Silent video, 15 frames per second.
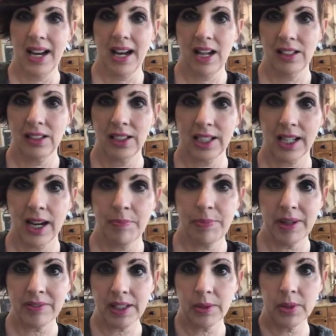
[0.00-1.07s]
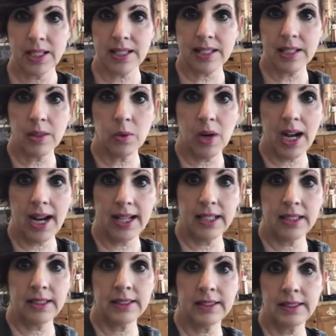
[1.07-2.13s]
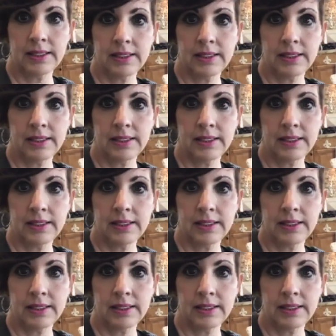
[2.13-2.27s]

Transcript: I'll look up every once in a while.